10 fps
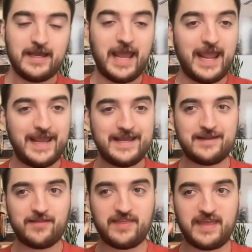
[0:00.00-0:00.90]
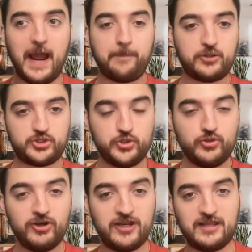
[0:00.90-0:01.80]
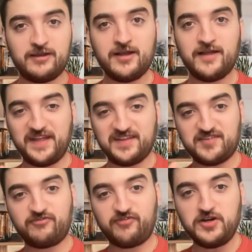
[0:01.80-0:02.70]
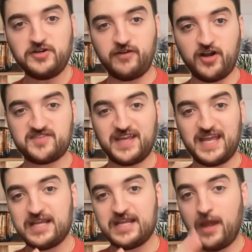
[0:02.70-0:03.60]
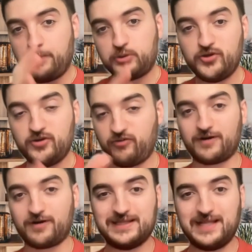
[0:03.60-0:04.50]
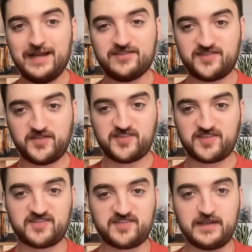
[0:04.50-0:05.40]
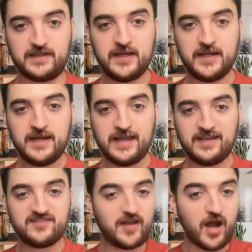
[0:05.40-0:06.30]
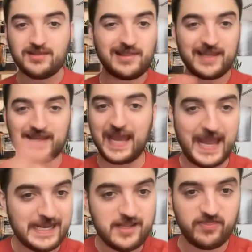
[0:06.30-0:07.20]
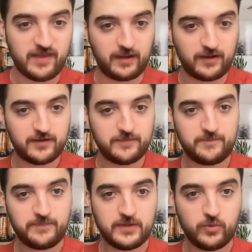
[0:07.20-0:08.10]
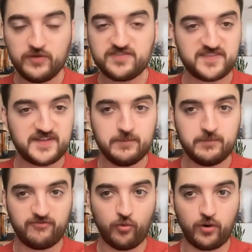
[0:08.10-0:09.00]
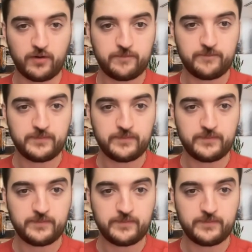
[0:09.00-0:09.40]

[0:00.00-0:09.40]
And the opportunity that's in front of us and the opportunity for our clients to succeed is unlike anything we've seen before.